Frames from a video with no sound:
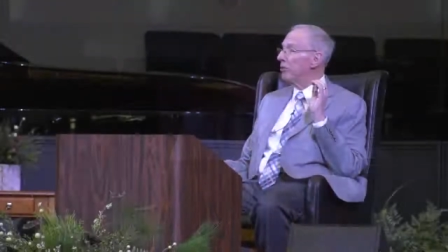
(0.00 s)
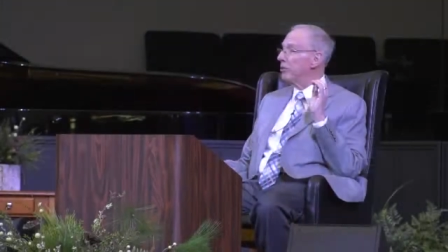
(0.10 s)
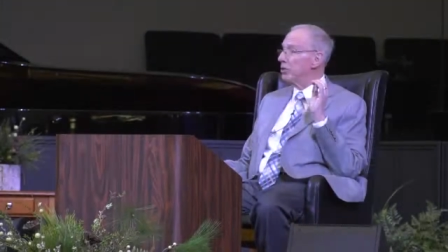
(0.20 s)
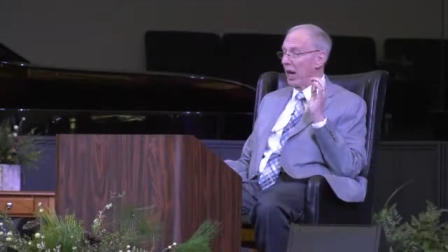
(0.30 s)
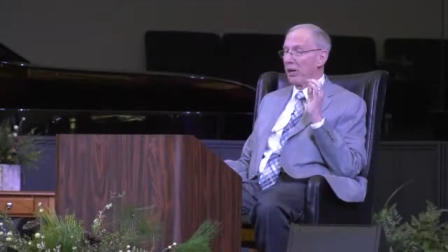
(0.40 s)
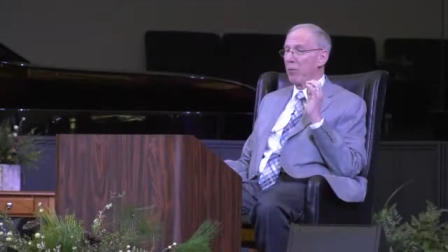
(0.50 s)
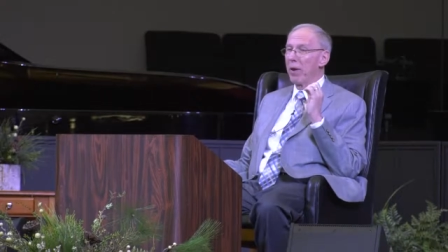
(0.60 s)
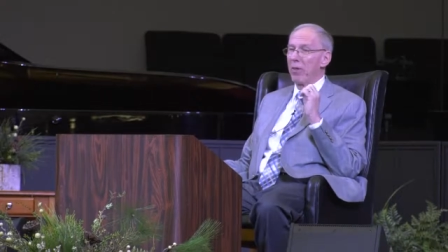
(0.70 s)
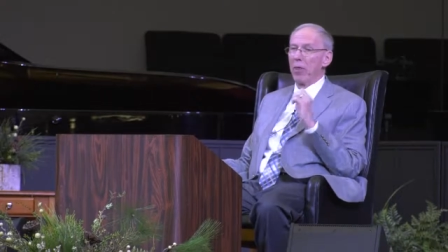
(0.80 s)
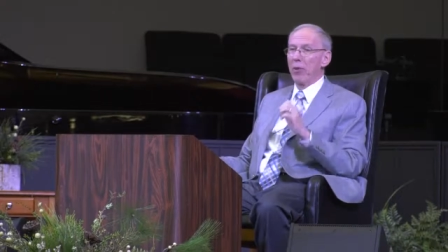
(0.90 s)

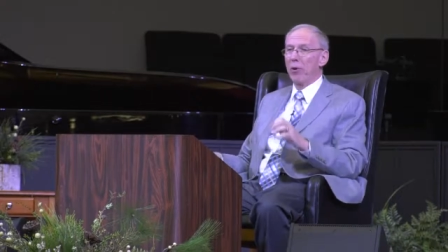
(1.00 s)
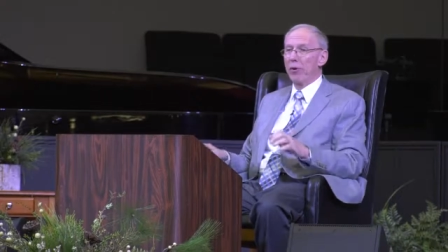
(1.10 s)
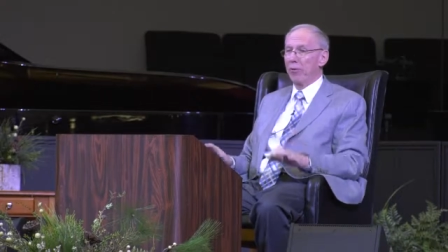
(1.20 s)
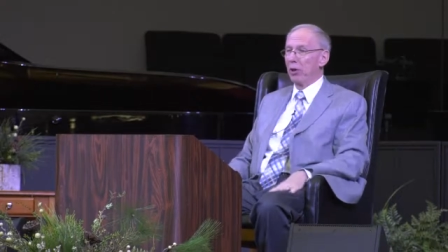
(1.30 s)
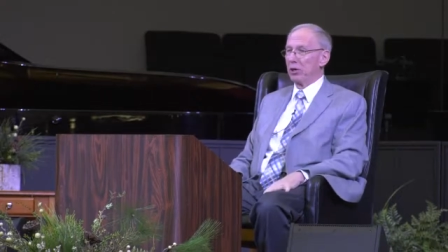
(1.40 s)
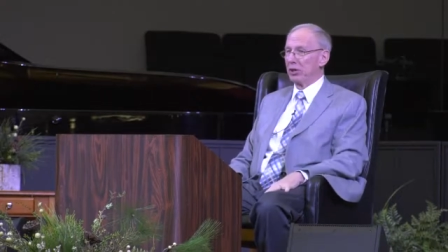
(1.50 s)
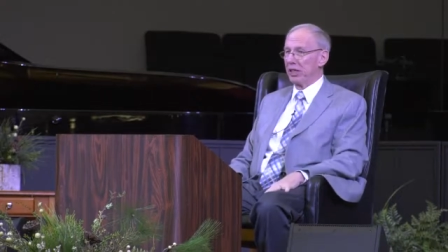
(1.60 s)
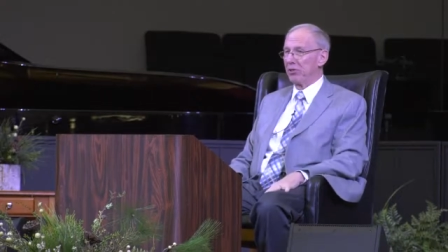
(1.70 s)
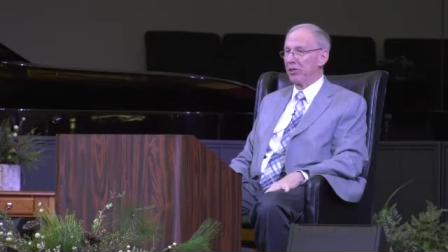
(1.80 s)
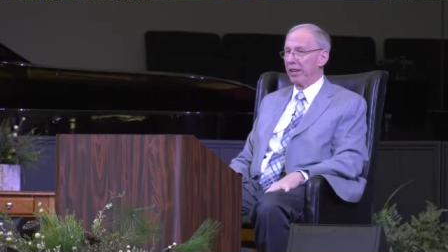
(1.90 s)
January the thirty-first,
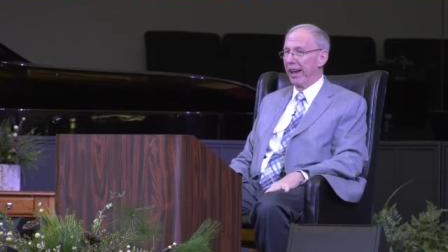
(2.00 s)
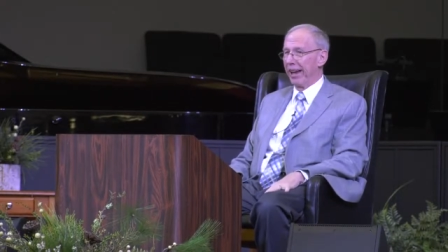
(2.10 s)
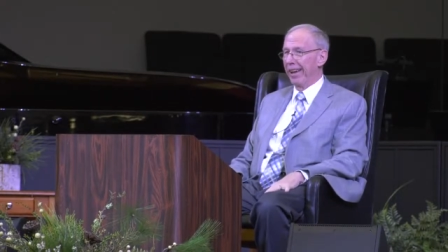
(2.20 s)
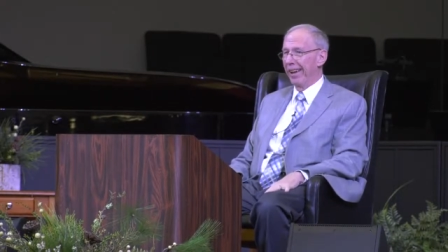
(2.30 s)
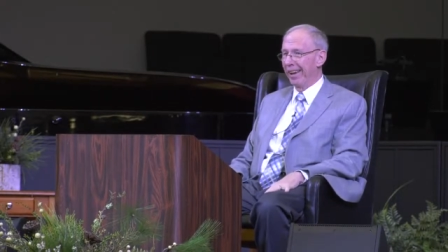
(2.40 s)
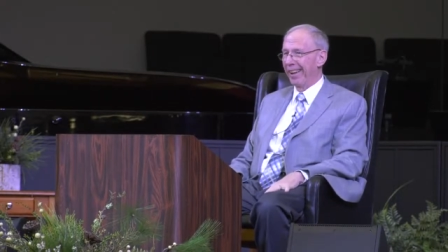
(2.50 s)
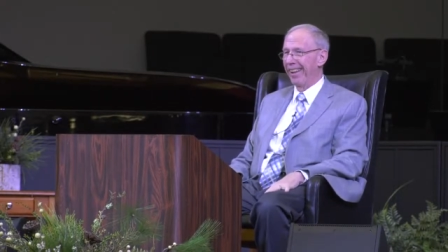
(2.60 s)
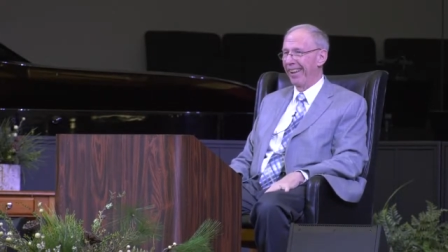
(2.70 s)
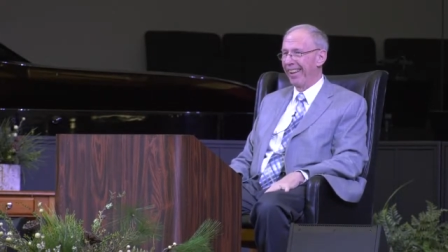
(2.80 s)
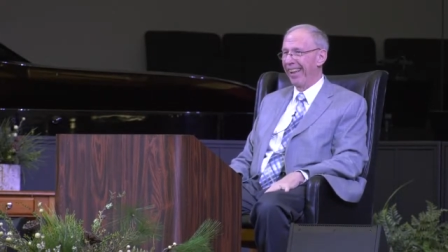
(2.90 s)
that's today,
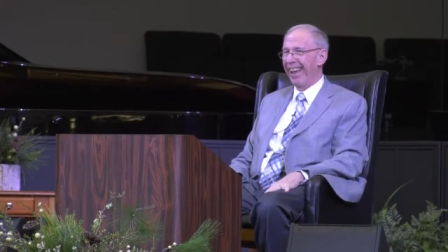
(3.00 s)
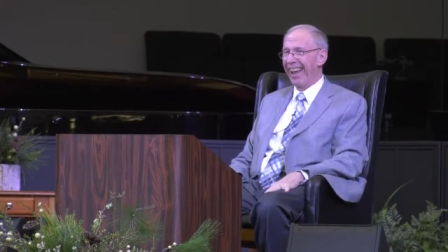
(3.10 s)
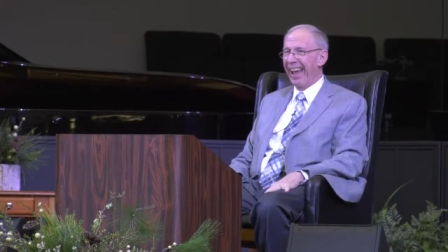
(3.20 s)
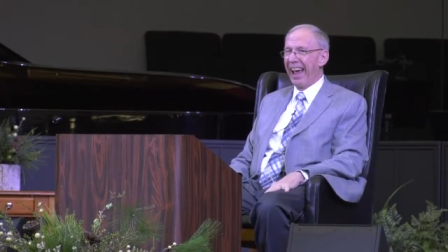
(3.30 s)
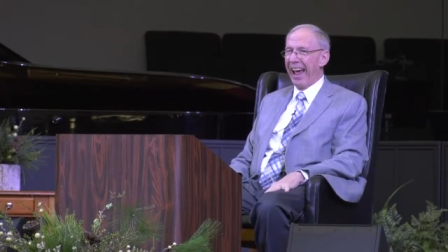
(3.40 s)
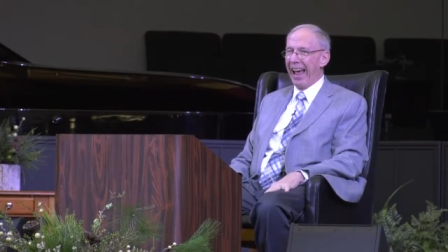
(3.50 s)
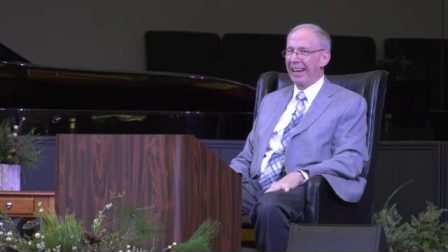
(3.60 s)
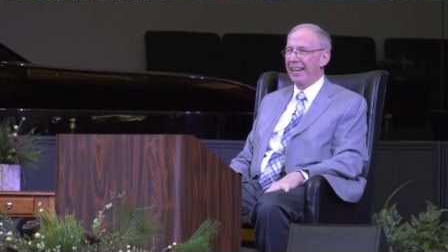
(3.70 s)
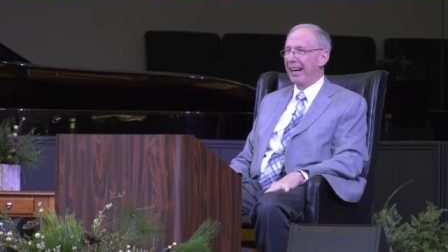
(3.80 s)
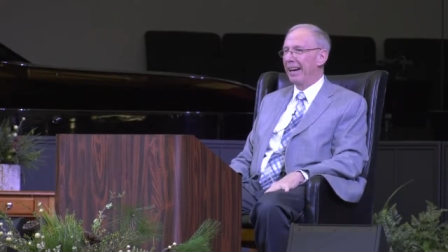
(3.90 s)

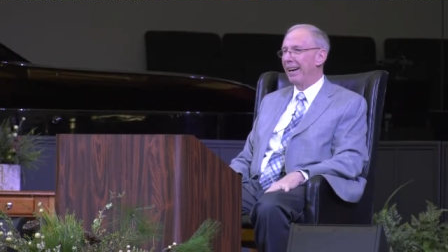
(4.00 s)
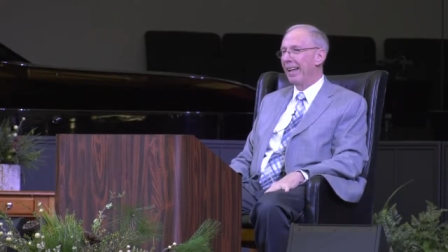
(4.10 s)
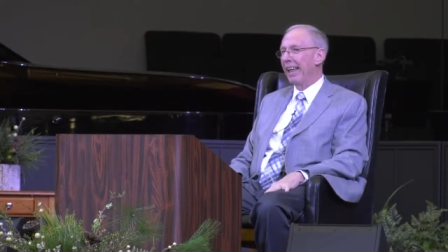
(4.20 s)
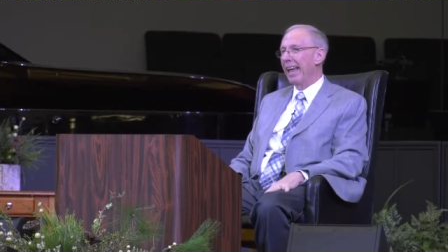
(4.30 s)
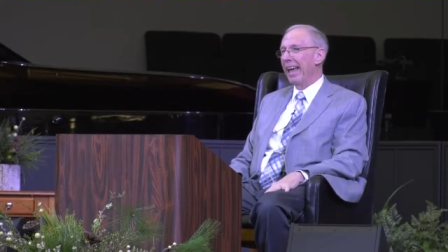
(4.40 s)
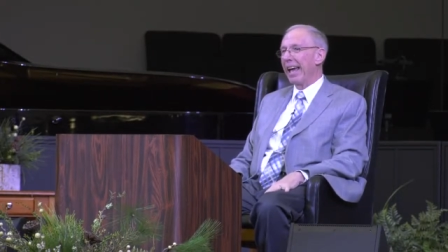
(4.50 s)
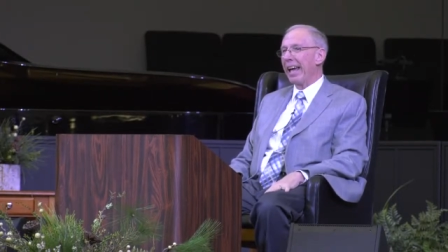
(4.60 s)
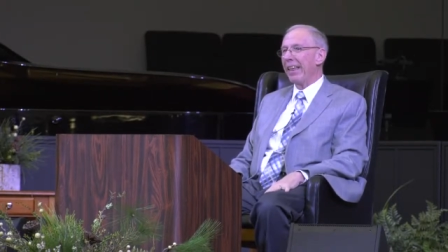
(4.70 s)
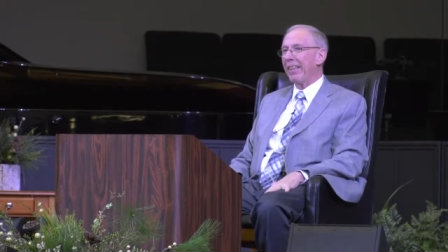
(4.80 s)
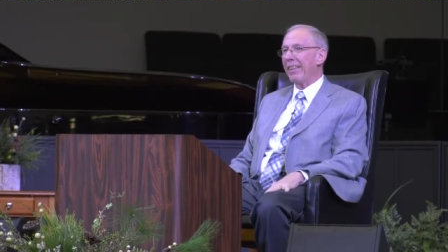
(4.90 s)
and uh,
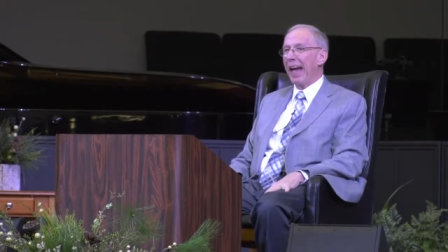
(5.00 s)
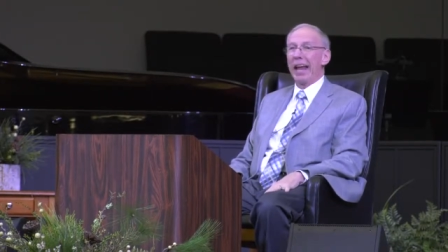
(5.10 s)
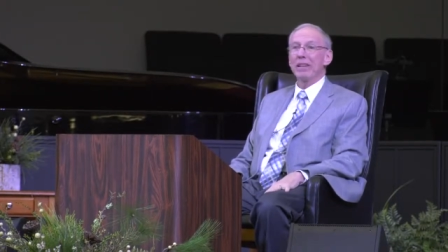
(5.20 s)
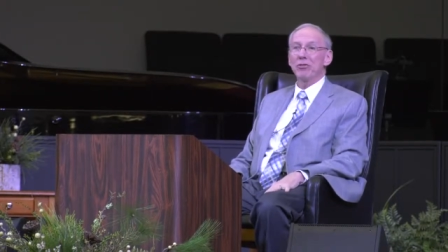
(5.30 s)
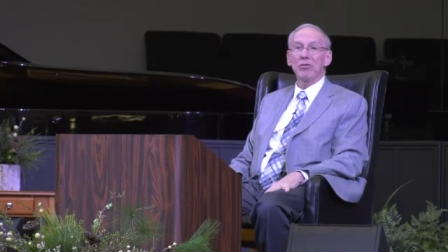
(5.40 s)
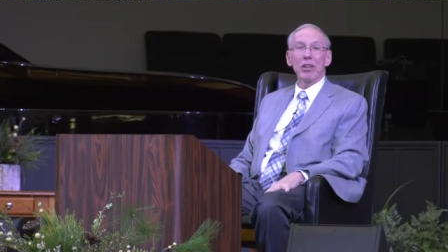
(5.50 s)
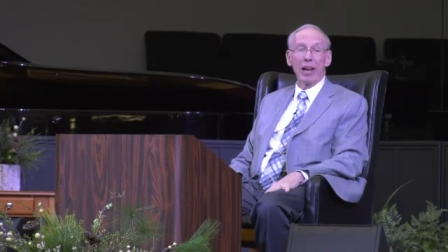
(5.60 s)
that is the